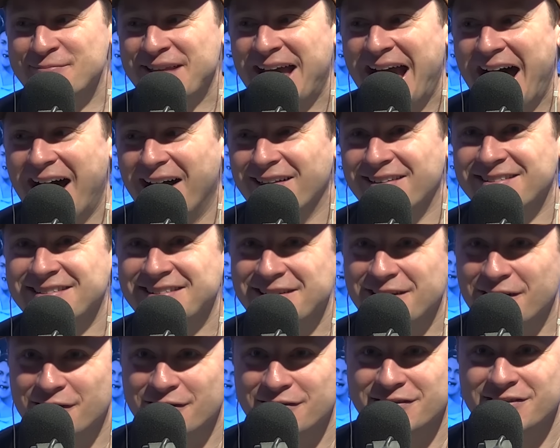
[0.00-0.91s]
Dallas. He
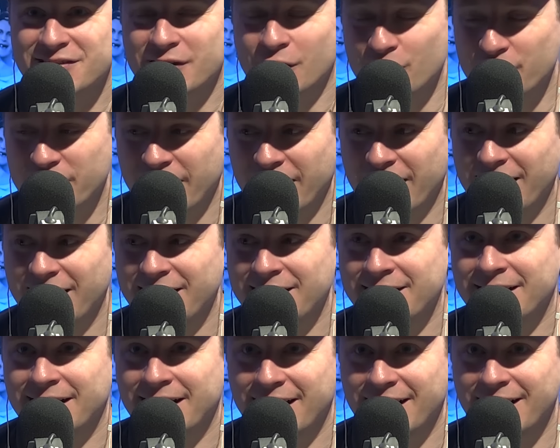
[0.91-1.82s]
goes,
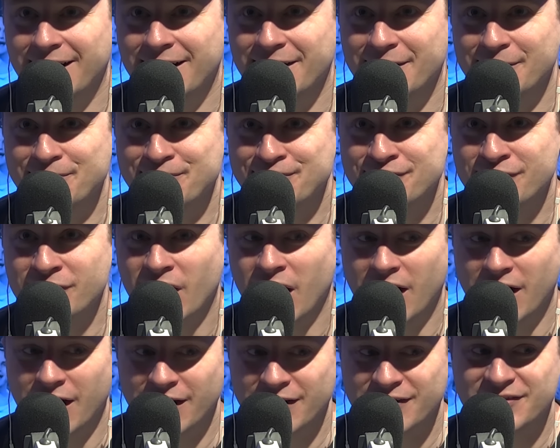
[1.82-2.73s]
okay, um,
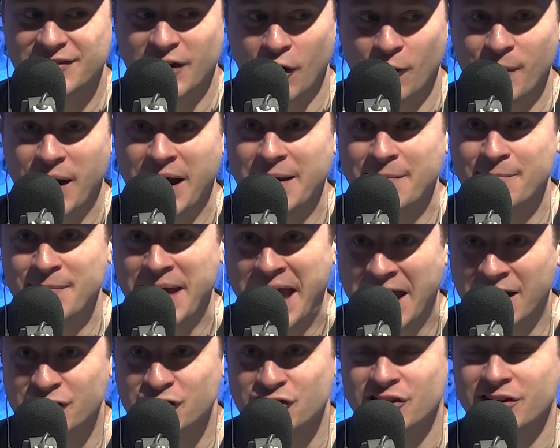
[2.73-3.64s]
I got to sell my
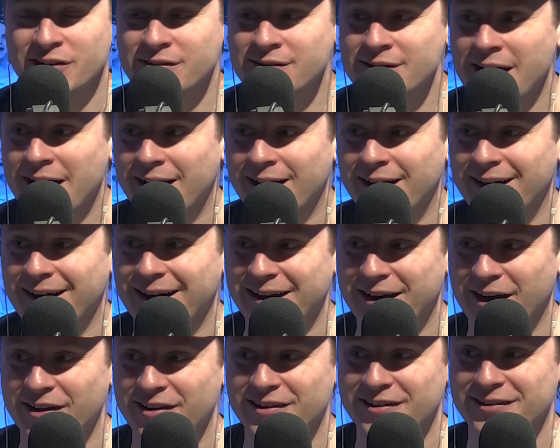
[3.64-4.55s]
mansion. Uh, I
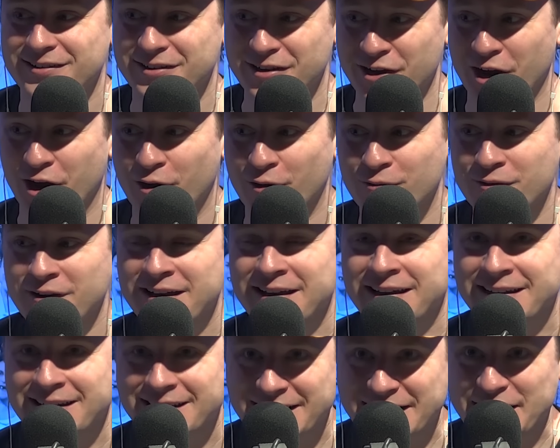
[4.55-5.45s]
got to you know
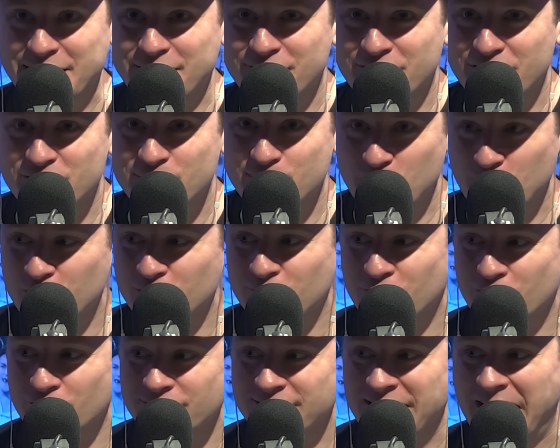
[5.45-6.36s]
leave this
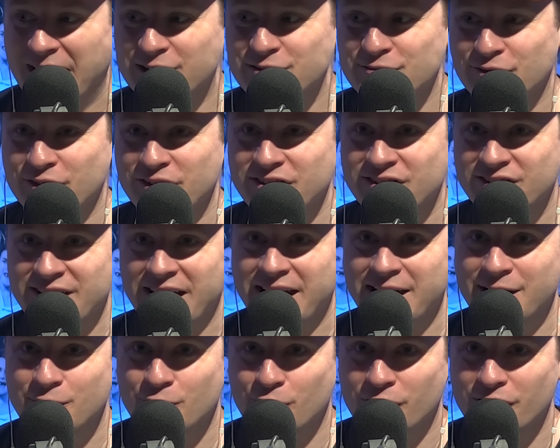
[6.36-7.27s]
beautiful tax free
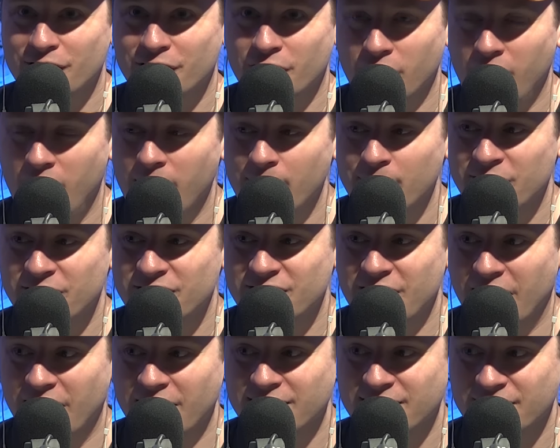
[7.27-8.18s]
state where the climate is
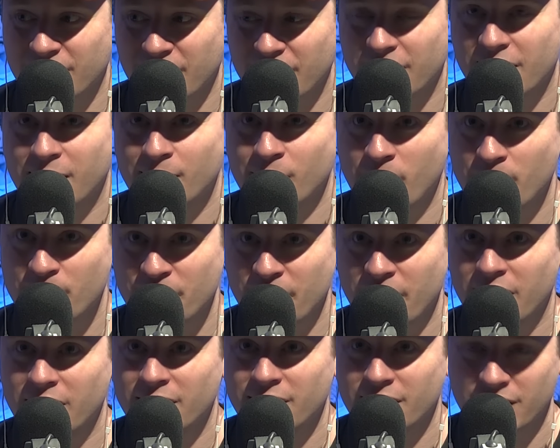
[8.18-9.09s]
nice. I got to come up
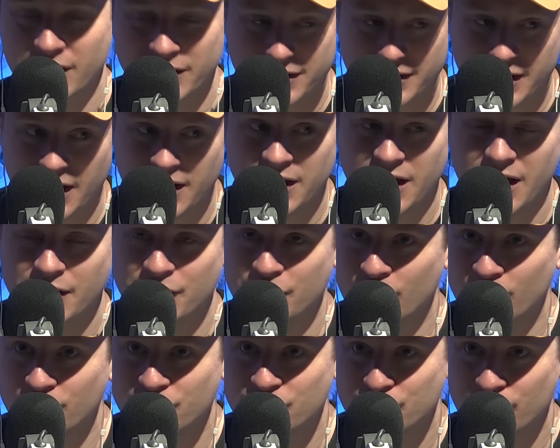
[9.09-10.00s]
there. They're like, yeah, yeah,
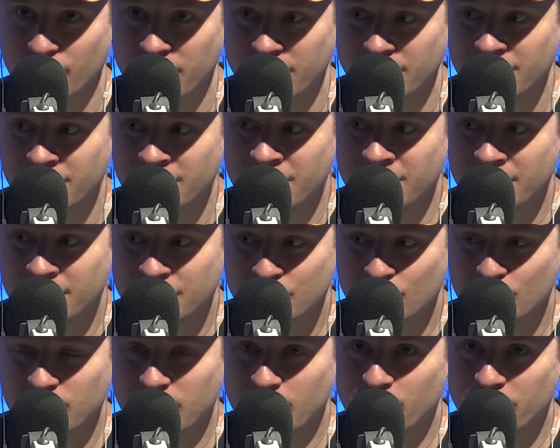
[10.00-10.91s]
no, it's great
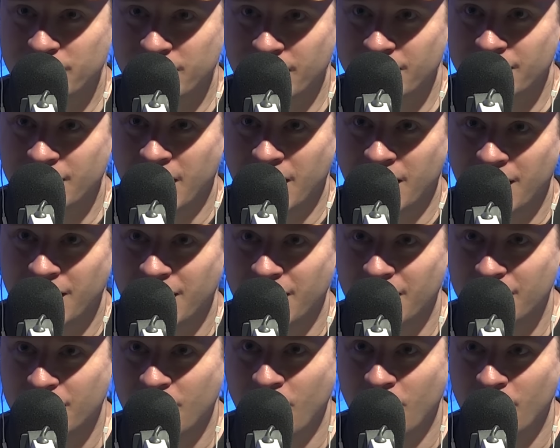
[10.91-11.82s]
you'll be able to get uh,
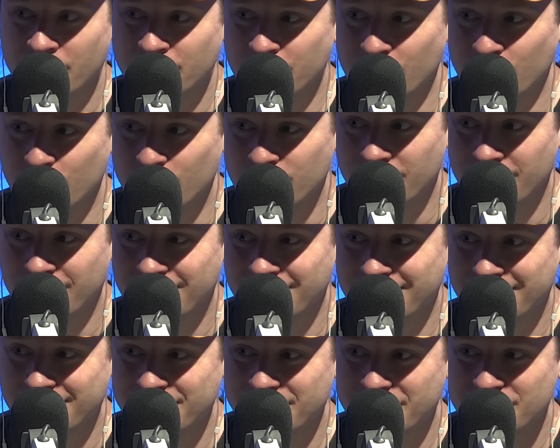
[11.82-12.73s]
a condo.
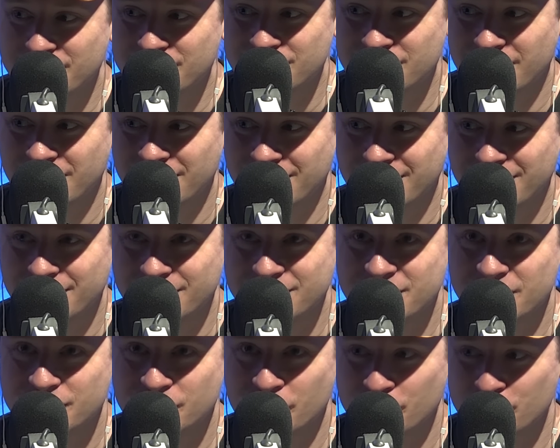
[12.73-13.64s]
Uh, it's uh,
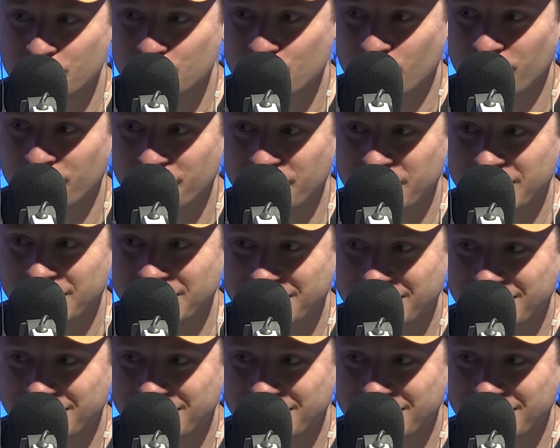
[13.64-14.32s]
600 square feet.